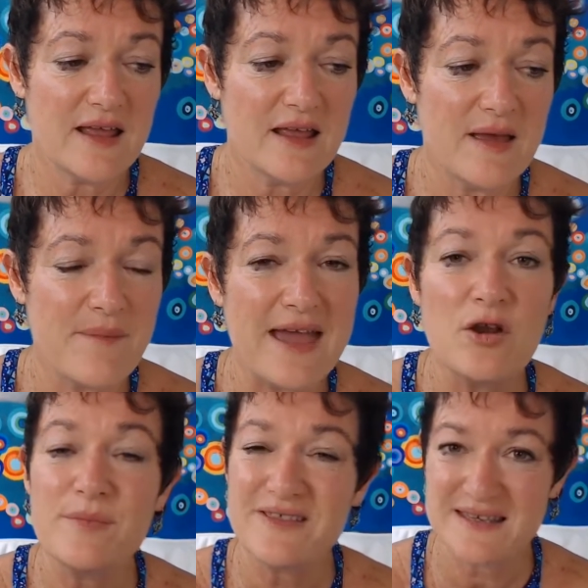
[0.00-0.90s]
it may
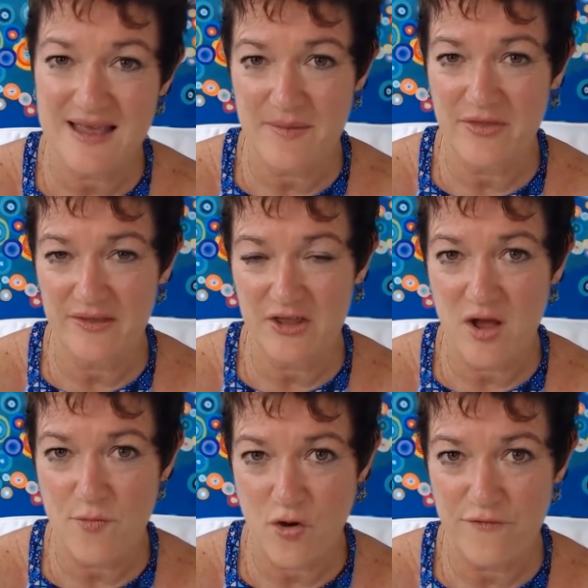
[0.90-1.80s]
not be the same thing that
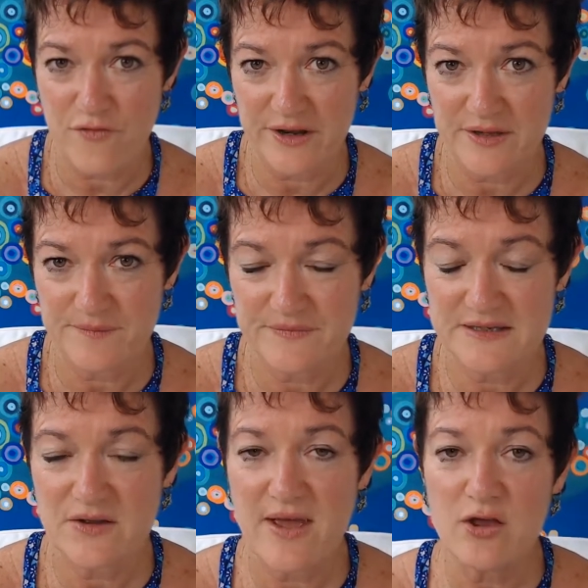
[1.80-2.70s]
I'm offering them.
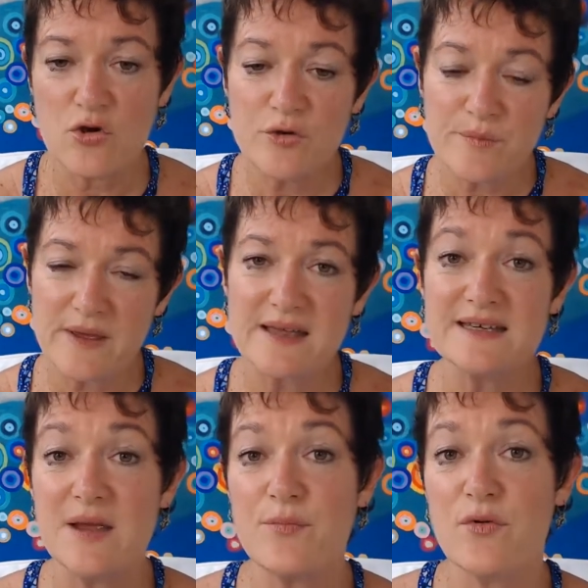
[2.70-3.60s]
So it could be a
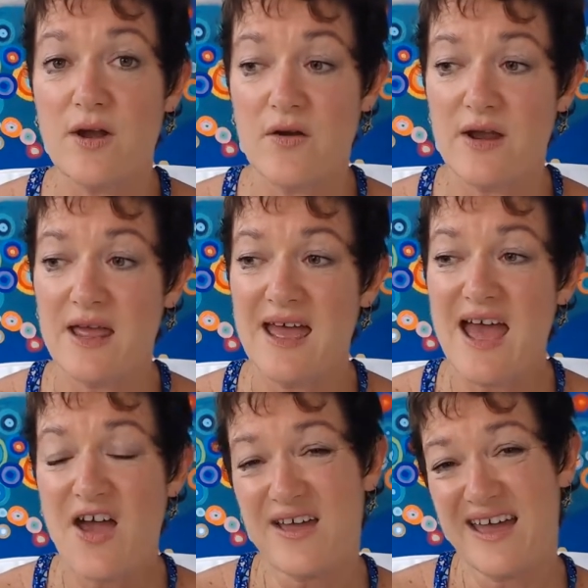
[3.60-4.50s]
temporary,
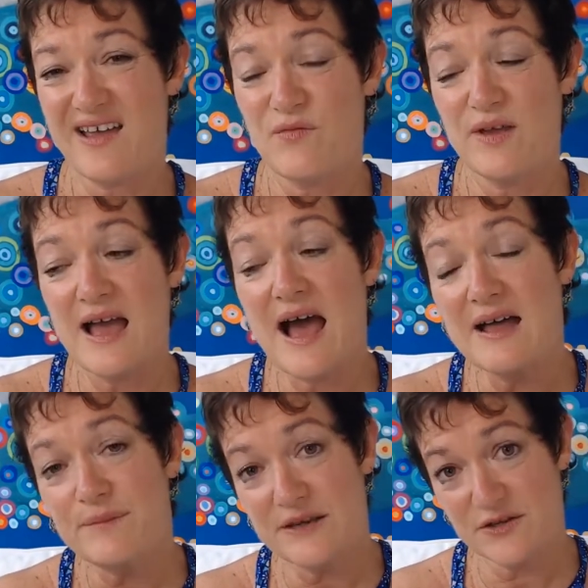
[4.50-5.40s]
okay, we
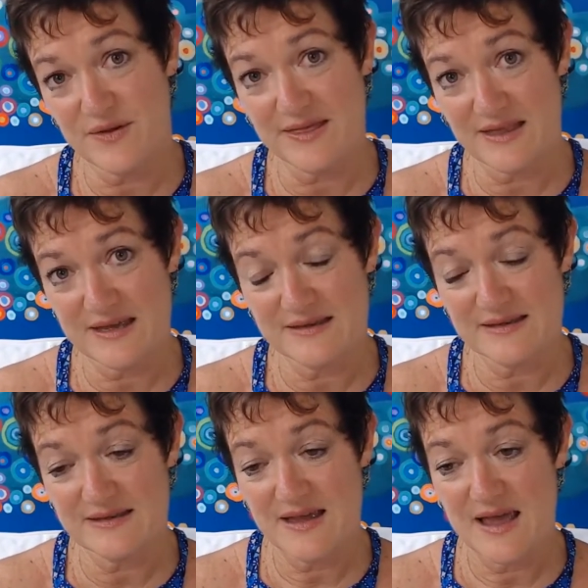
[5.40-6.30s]
can't be doing
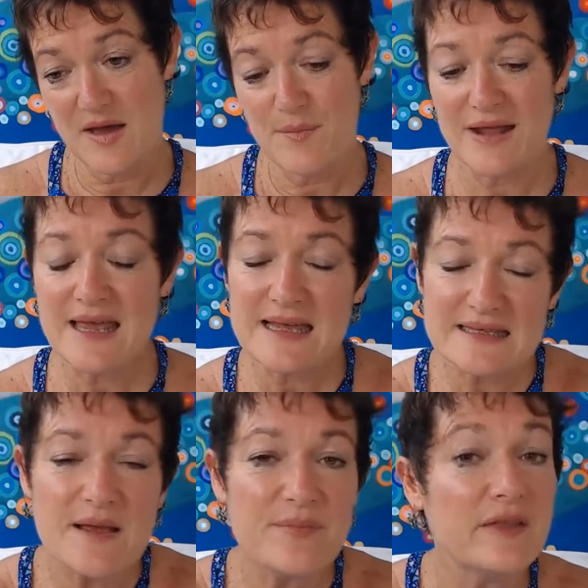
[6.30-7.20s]
this, but here's
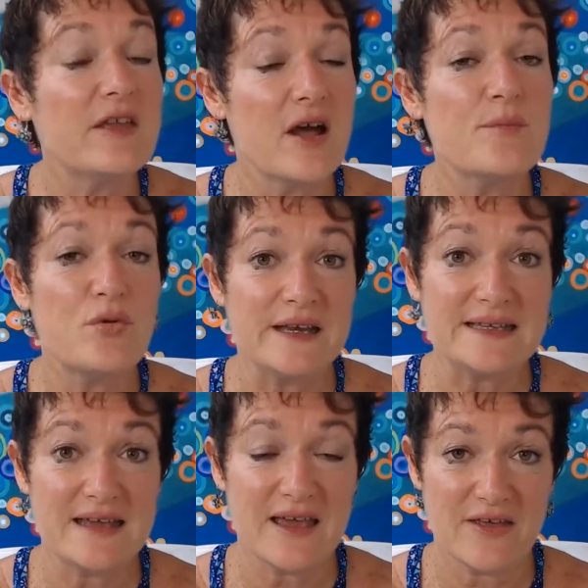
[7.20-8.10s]
something that I'm putting
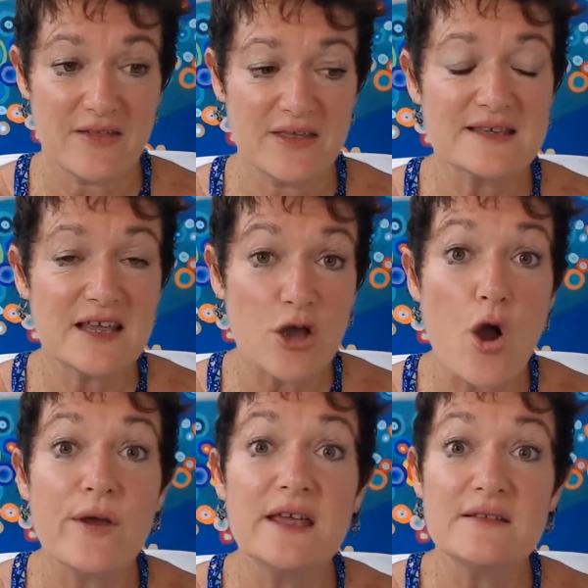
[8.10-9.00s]
together that's
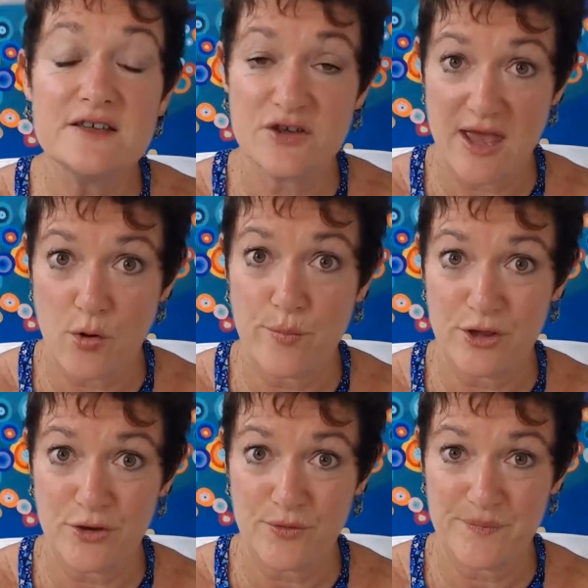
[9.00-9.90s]
going to help
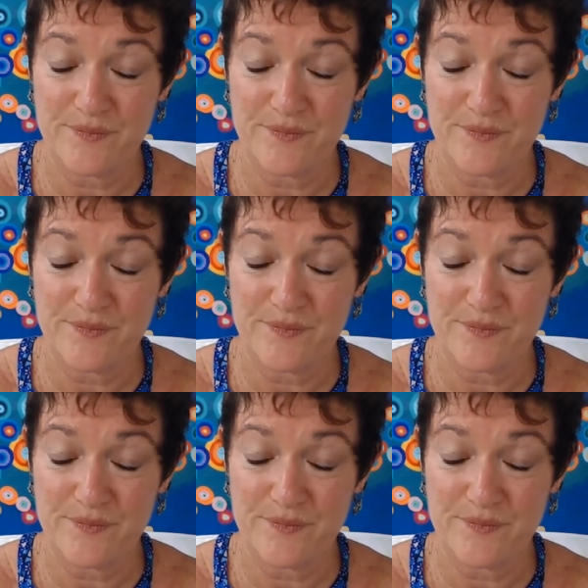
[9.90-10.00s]
you.